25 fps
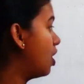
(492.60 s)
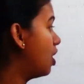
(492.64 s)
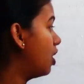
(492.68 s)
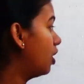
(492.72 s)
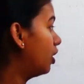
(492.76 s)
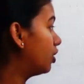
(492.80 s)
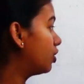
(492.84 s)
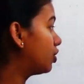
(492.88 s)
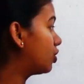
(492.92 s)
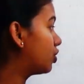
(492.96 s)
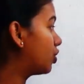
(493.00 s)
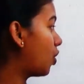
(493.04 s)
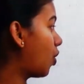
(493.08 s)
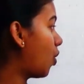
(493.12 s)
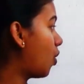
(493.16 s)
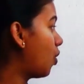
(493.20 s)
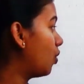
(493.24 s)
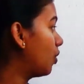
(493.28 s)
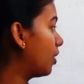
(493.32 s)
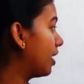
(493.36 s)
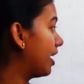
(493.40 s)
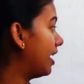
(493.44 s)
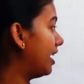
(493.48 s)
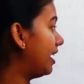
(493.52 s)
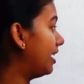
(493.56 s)
So
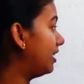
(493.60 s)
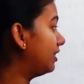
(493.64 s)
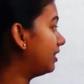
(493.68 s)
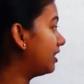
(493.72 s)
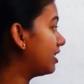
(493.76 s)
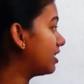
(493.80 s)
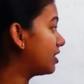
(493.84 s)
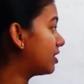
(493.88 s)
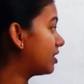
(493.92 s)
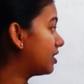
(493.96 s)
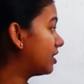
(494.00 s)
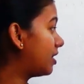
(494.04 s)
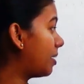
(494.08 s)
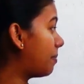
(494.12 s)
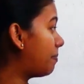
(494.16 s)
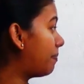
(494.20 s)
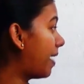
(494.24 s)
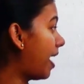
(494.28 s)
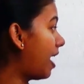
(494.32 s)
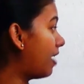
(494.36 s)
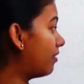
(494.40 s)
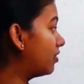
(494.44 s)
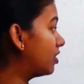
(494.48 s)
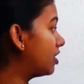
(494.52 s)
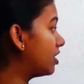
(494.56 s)
in this the
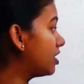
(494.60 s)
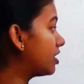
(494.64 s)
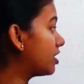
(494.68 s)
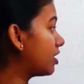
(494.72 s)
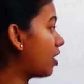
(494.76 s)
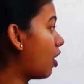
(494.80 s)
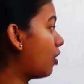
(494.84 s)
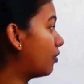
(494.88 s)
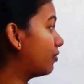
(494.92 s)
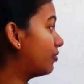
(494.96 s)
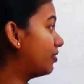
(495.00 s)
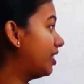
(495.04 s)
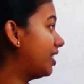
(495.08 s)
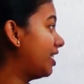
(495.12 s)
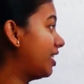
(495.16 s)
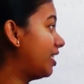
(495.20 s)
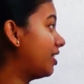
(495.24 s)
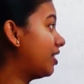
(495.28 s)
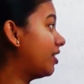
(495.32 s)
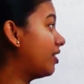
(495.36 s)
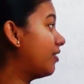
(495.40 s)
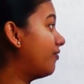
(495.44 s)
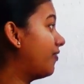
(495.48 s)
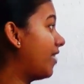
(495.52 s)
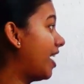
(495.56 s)
powers of the
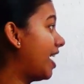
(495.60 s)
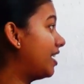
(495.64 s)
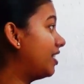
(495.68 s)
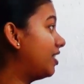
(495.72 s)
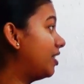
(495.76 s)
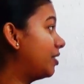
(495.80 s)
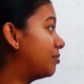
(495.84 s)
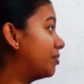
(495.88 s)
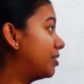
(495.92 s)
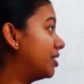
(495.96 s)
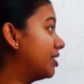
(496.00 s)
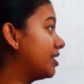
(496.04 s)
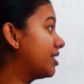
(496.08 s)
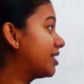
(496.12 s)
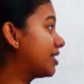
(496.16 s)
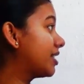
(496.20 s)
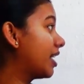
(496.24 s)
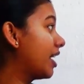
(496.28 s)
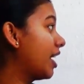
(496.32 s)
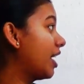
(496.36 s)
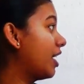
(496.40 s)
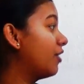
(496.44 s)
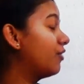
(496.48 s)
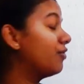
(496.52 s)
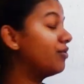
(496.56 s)
variables
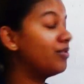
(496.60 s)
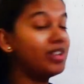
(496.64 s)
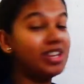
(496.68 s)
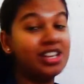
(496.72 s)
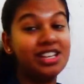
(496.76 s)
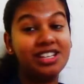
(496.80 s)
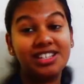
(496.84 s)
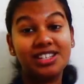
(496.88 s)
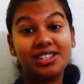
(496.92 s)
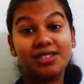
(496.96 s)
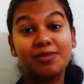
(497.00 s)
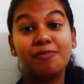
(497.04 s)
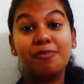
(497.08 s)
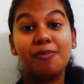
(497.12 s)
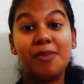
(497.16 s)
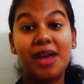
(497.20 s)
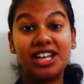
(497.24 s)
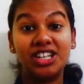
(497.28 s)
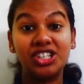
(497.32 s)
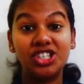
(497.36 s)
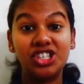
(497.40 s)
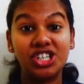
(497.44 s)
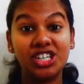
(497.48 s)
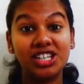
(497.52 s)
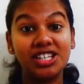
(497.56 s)
is
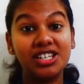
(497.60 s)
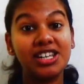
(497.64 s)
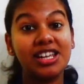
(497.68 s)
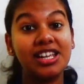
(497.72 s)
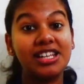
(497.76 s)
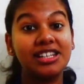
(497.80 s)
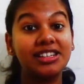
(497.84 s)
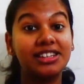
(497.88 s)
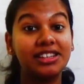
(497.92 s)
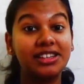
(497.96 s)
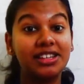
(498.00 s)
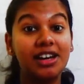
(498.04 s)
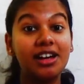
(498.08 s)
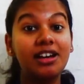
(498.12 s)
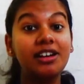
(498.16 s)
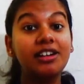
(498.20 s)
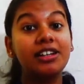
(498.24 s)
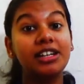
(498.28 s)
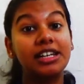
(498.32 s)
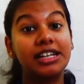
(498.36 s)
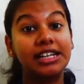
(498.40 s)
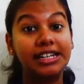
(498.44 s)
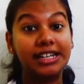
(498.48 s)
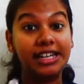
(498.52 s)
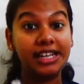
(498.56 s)
mentioned in the
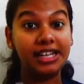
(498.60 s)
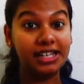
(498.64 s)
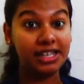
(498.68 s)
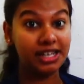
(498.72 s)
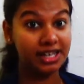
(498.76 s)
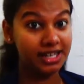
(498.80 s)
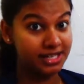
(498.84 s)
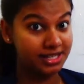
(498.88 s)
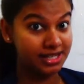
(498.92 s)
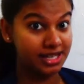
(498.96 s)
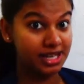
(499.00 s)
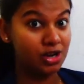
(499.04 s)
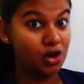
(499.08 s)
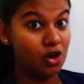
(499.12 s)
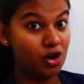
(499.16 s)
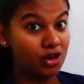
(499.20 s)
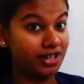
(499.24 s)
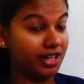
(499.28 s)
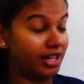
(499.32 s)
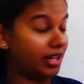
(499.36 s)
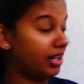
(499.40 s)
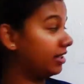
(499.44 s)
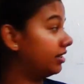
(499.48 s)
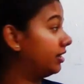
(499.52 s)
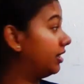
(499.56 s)
decreasing
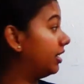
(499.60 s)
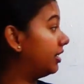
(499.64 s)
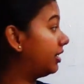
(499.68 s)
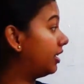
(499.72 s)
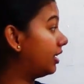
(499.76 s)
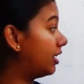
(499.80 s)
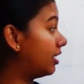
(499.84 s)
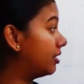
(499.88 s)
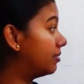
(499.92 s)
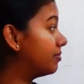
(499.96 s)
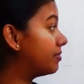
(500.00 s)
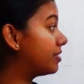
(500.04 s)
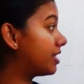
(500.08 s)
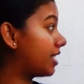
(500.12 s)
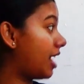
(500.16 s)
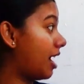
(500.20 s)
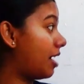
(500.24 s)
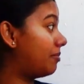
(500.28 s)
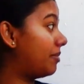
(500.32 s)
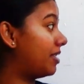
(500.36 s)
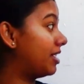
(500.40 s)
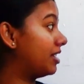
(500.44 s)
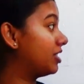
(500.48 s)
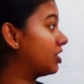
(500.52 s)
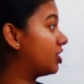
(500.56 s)
order. The terms are
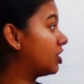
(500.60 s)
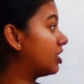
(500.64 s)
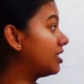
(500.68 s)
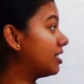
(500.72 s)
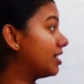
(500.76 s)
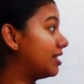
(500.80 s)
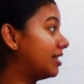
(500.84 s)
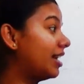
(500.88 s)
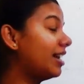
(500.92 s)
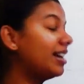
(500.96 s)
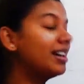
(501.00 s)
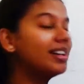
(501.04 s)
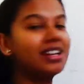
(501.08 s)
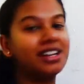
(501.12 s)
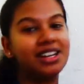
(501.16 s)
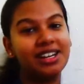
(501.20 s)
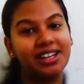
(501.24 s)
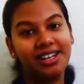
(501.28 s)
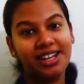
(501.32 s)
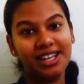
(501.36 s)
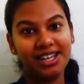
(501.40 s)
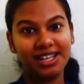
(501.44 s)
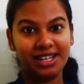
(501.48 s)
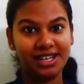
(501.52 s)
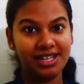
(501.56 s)
mentioned in the
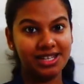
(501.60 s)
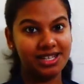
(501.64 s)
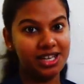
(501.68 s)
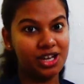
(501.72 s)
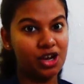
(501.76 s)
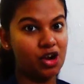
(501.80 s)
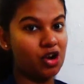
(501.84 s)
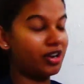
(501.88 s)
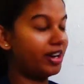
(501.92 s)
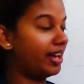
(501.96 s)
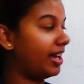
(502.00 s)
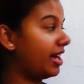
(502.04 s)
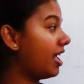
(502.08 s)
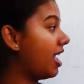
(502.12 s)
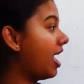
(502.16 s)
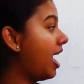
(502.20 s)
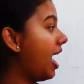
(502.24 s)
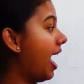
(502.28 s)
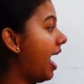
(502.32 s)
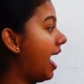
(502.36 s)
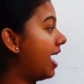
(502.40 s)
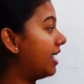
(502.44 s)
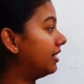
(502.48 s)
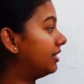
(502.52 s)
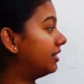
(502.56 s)
decreasing order,
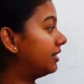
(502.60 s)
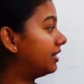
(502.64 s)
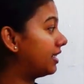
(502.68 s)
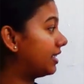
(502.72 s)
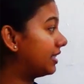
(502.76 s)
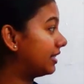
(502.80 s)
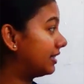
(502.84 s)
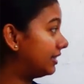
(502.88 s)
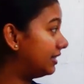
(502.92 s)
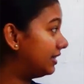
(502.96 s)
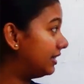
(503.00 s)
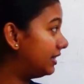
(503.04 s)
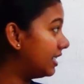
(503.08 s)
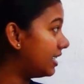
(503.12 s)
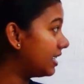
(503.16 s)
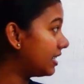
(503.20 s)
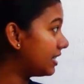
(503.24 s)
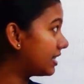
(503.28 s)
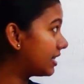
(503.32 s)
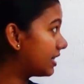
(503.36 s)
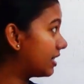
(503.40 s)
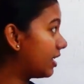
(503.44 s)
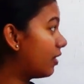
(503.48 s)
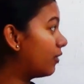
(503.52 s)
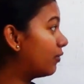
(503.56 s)
and
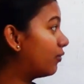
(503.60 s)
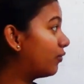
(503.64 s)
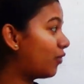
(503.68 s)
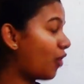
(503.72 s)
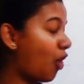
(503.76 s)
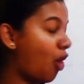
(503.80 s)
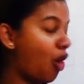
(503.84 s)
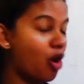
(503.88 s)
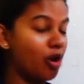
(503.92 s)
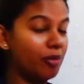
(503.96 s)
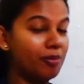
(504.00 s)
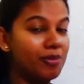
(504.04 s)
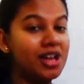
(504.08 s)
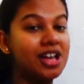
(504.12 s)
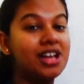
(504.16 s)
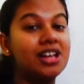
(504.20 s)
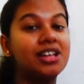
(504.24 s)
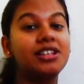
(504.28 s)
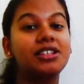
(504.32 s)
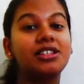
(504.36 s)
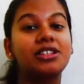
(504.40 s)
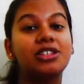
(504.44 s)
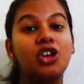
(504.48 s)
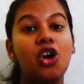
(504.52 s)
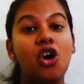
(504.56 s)
this form
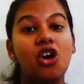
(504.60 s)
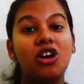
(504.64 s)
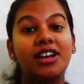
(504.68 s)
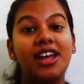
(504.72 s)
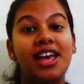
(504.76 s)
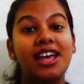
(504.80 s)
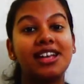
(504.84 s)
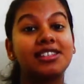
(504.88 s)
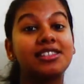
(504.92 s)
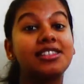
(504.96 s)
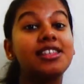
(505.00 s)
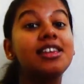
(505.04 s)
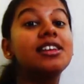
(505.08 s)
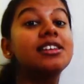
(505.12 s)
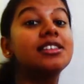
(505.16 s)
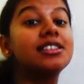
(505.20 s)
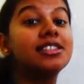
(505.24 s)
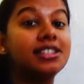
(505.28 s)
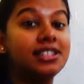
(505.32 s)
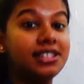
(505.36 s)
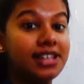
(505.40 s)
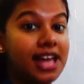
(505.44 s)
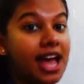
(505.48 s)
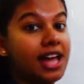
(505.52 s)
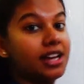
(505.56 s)
is known as the
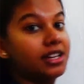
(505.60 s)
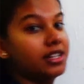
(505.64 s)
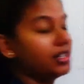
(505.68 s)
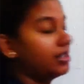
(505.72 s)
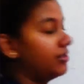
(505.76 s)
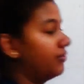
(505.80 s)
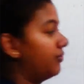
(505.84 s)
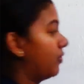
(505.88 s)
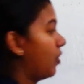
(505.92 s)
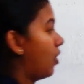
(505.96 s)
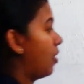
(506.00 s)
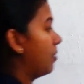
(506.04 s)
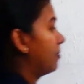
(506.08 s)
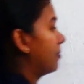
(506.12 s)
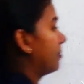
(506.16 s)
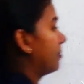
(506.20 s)
standard form.